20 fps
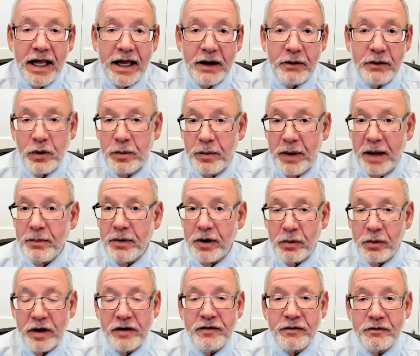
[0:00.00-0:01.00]
Remember,
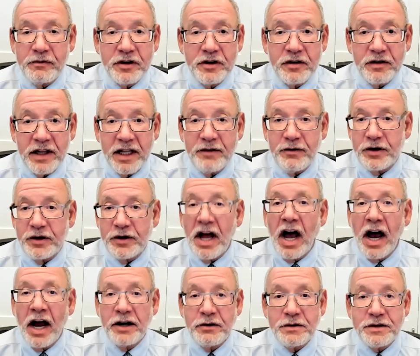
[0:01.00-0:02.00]
we've delivered
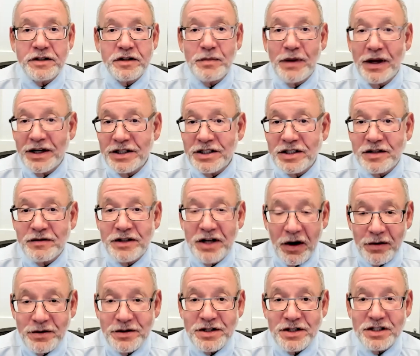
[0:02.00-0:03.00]
hundreds of millions of
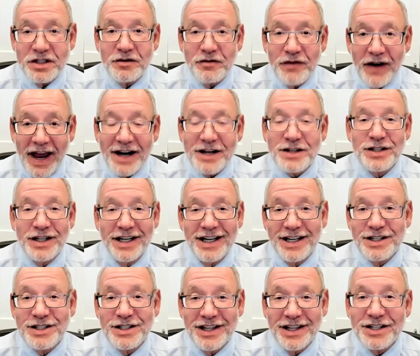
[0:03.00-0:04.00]
doses of
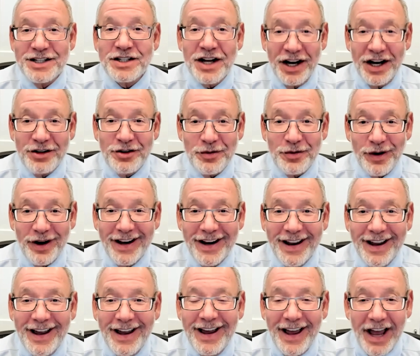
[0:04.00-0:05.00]
vaccines in this country
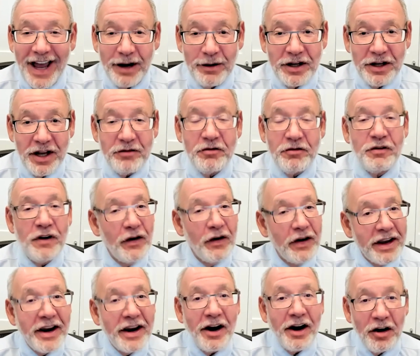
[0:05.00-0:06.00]
and done very
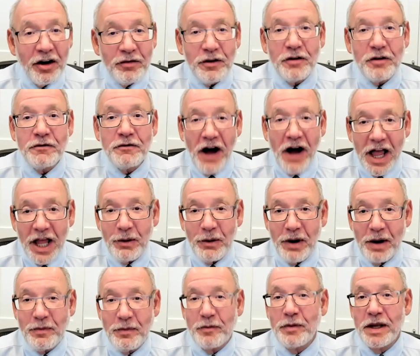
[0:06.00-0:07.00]
careful follow
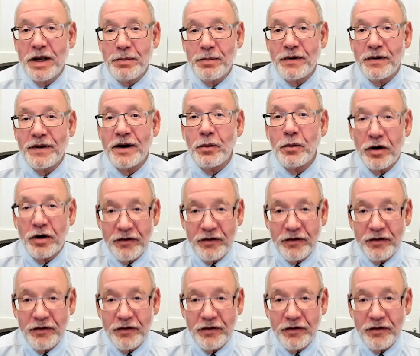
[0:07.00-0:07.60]
up of people that were